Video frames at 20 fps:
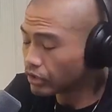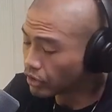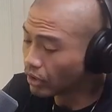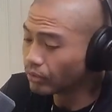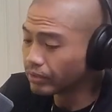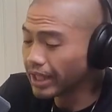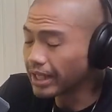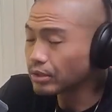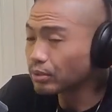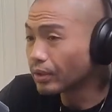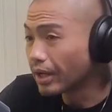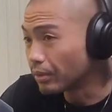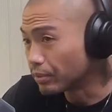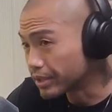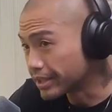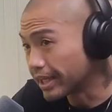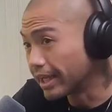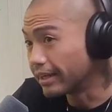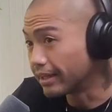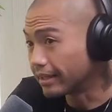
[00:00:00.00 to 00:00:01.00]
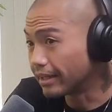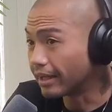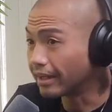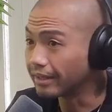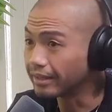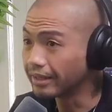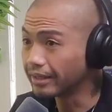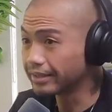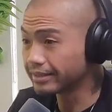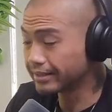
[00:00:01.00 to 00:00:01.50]
So that's where I was getting at,
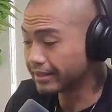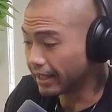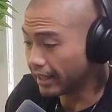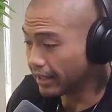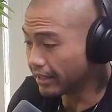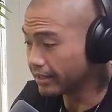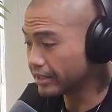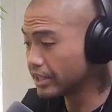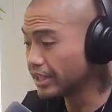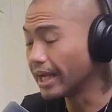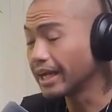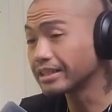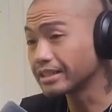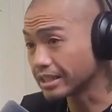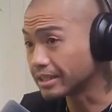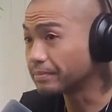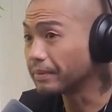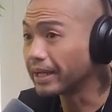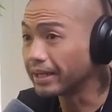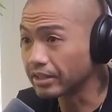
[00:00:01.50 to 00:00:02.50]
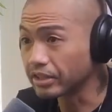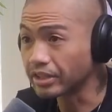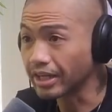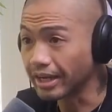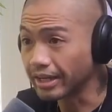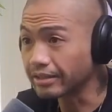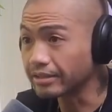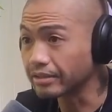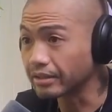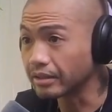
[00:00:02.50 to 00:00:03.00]
is that she has a Spanish
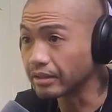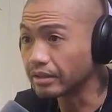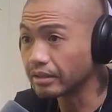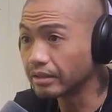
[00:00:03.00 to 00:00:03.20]
accent.